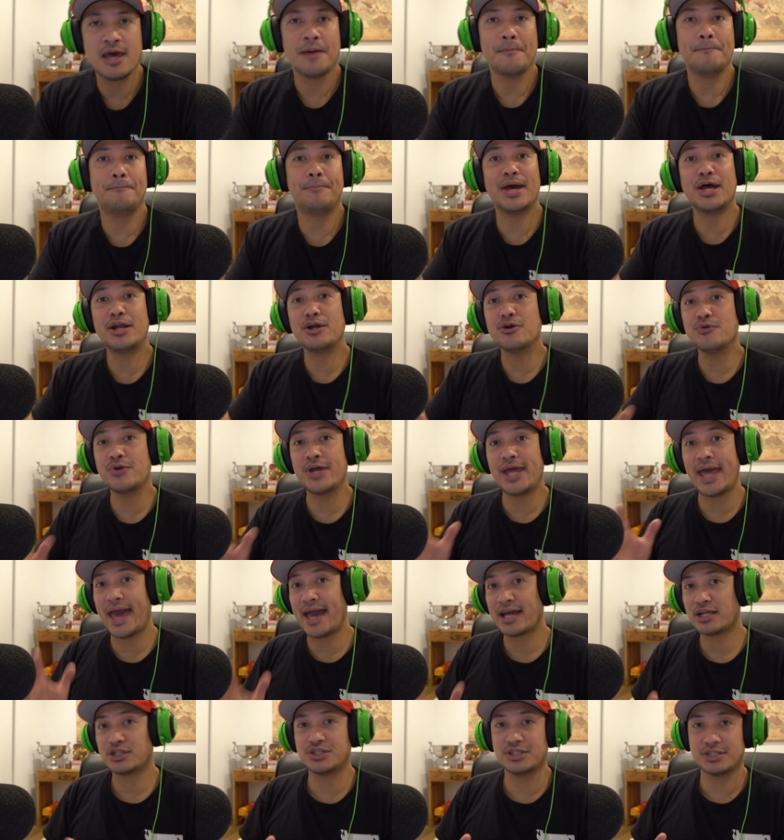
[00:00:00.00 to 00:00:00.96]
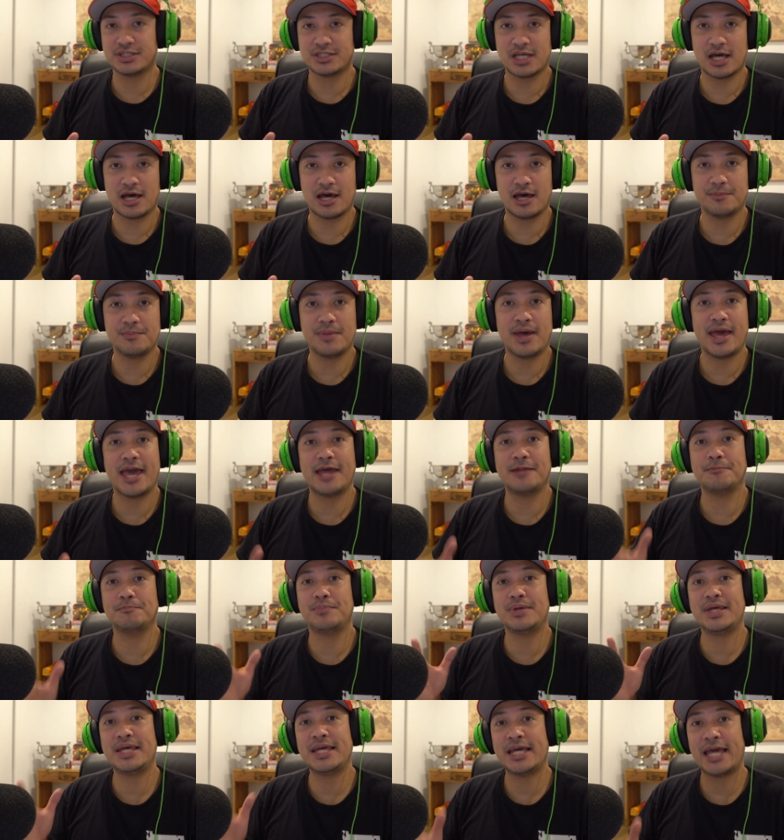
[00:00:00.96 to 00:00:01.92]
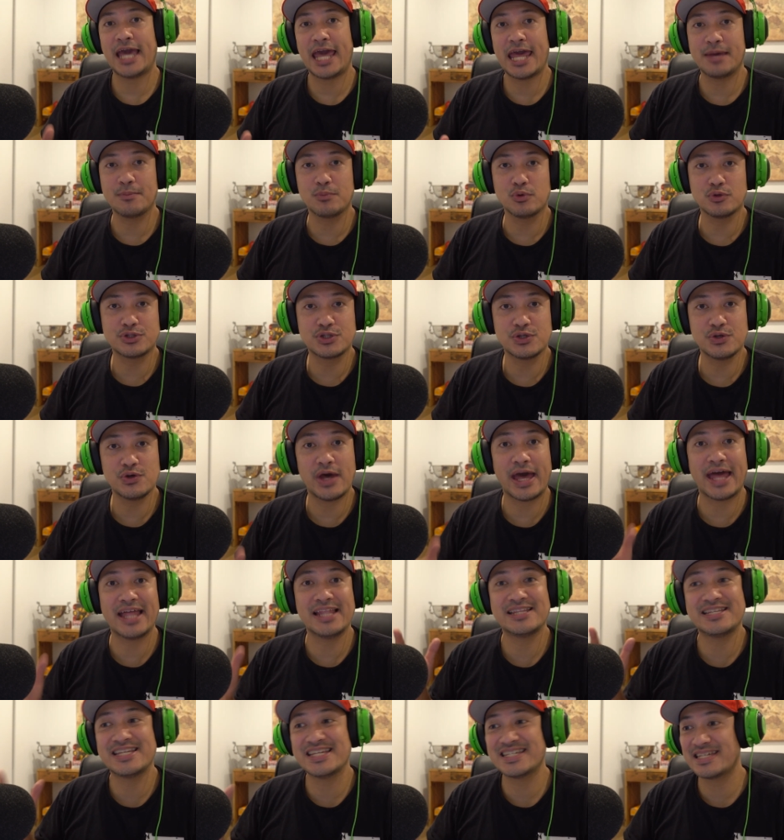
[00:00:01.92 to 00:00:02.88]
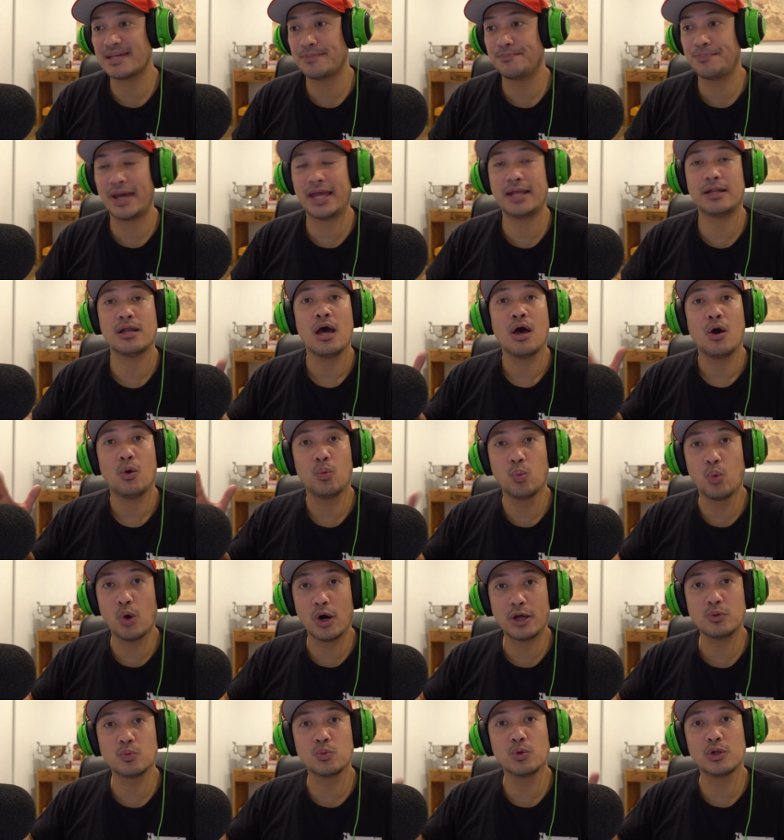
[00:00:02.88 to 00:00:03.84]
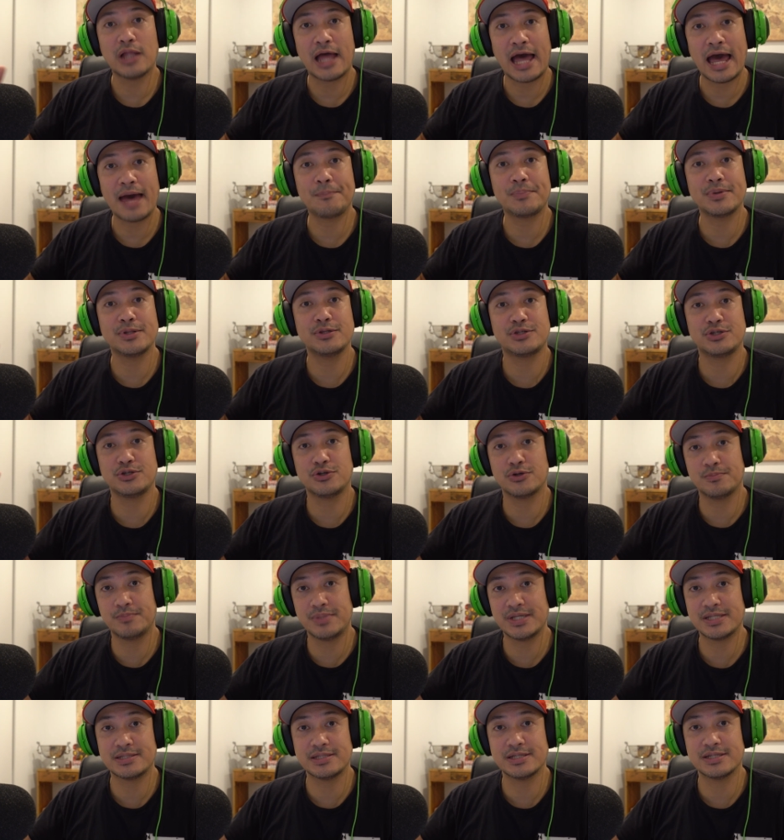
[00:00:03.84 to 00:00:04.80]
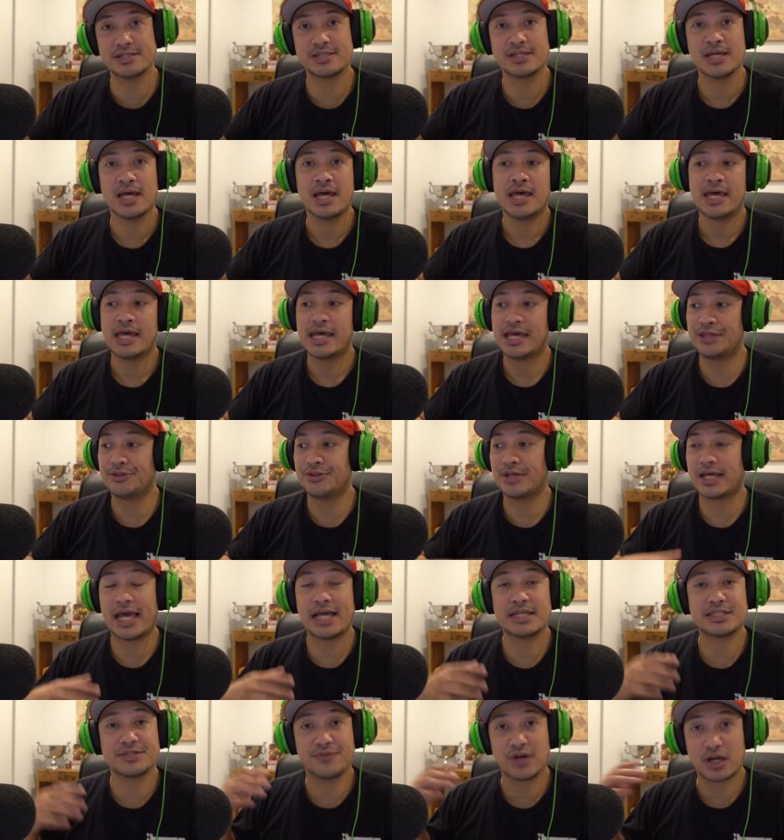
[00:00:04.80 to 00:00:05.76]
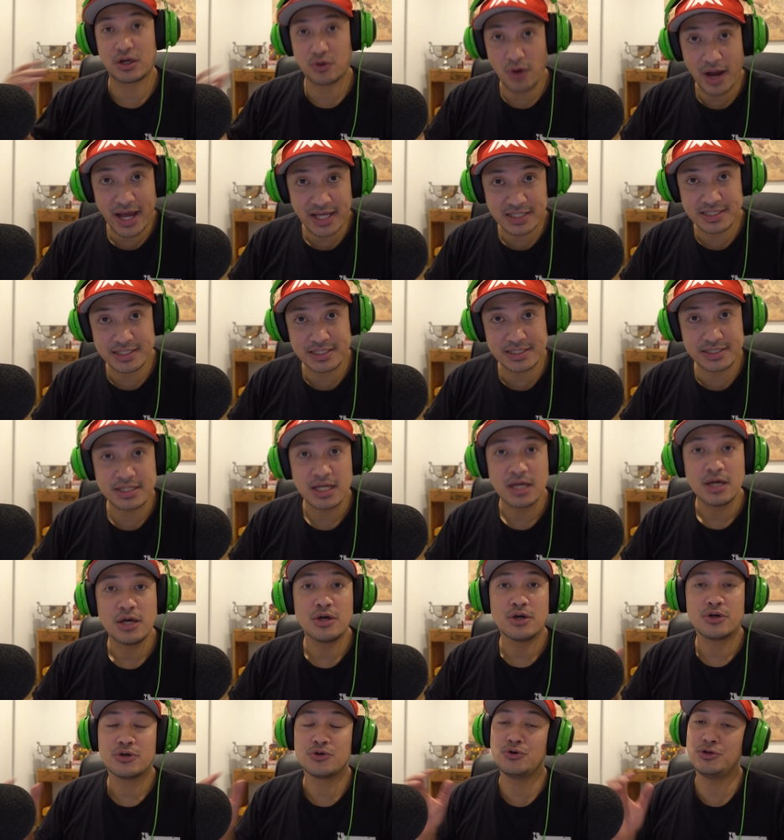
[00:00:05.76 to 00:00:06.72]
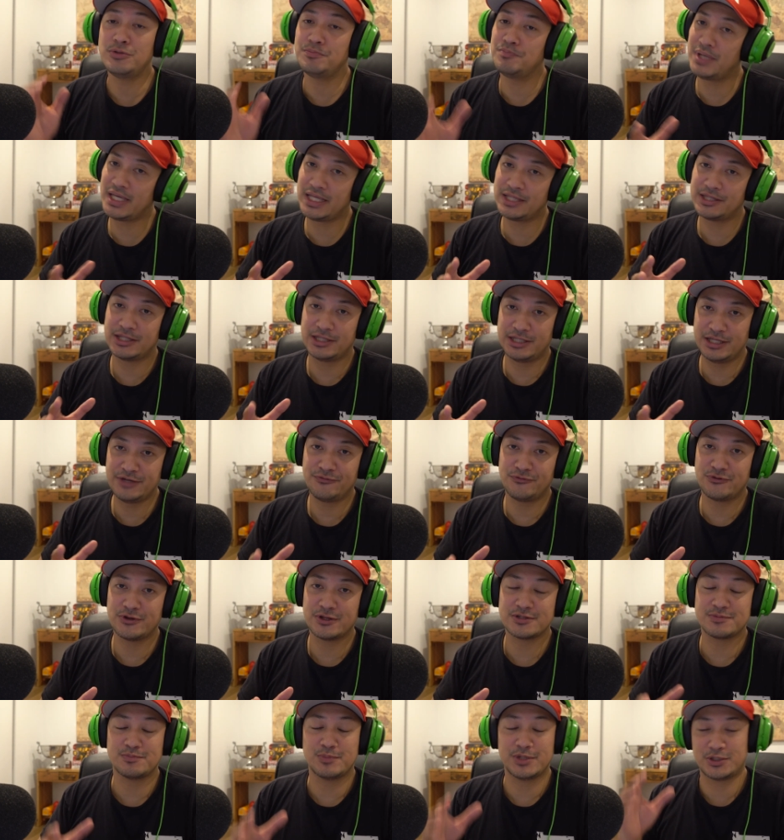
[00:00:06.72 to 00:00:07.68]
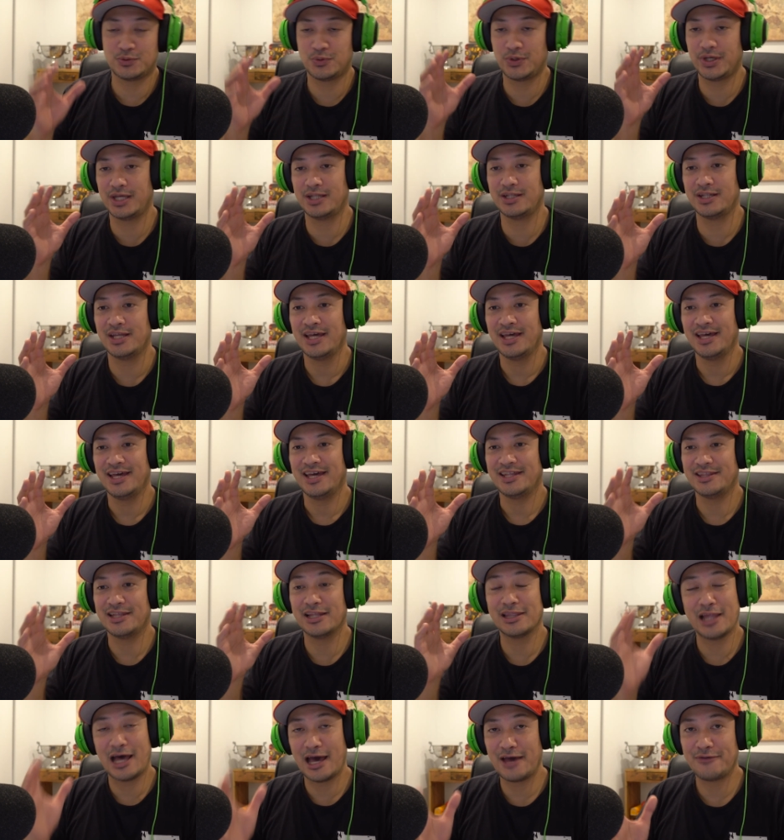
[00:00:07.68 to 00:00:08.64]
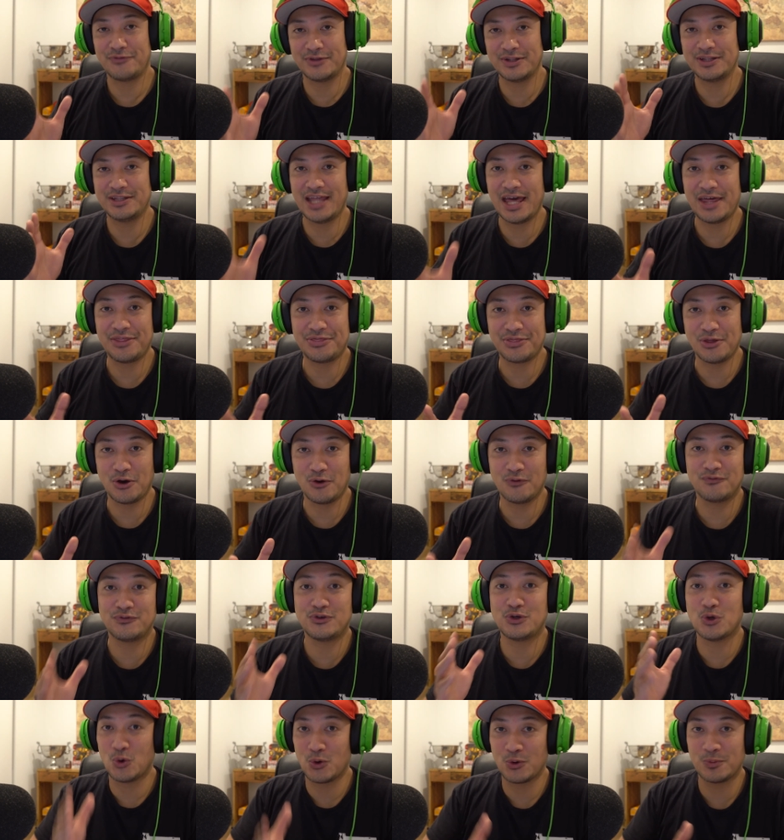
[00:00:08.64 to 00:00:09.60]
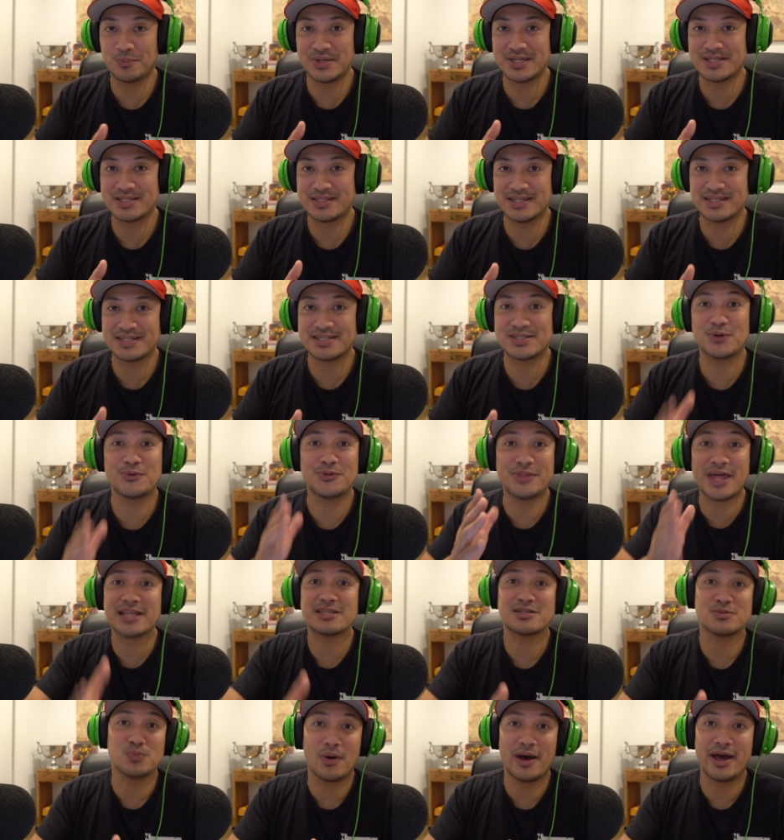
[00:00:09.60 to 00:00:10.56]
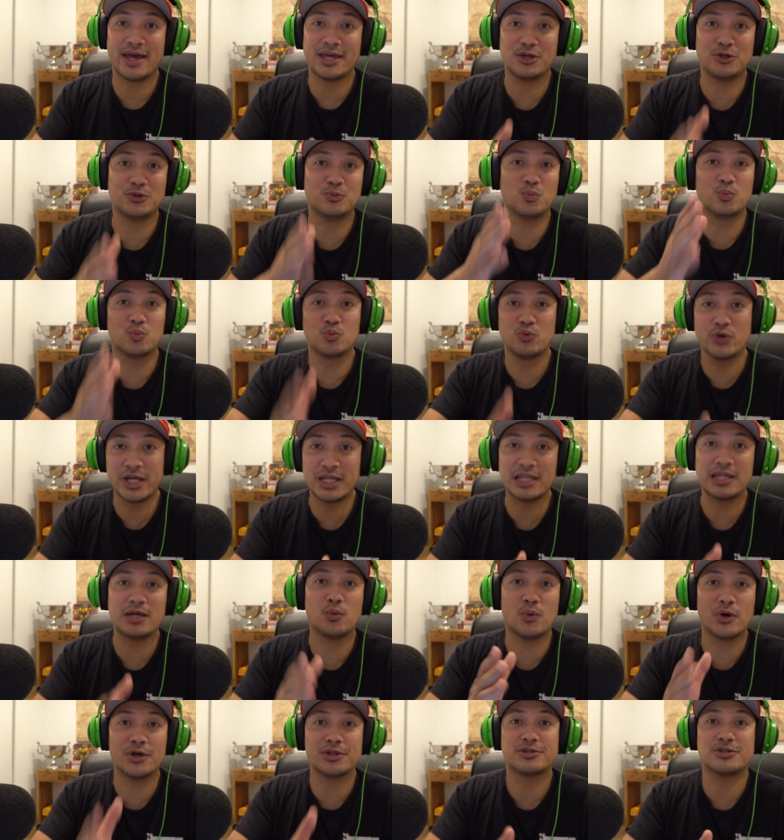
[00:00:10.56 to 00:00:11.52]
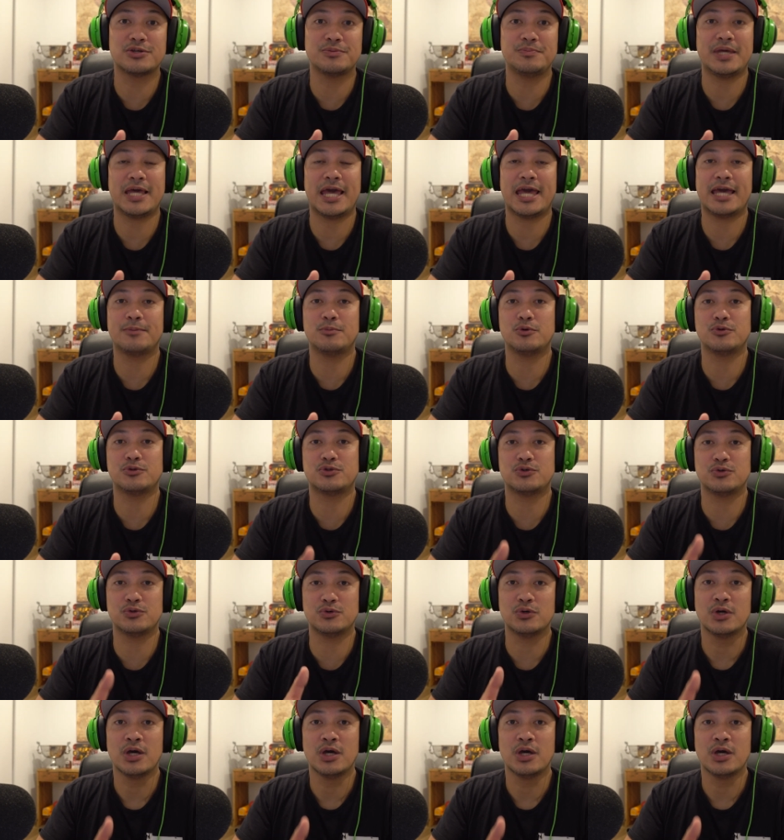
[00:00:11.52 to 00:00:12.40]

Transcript: better reaction time and being able to anticipate what will happen to your business in the case of a crisis could mean the difference between the life and death of your business. So that's why you really want to be able to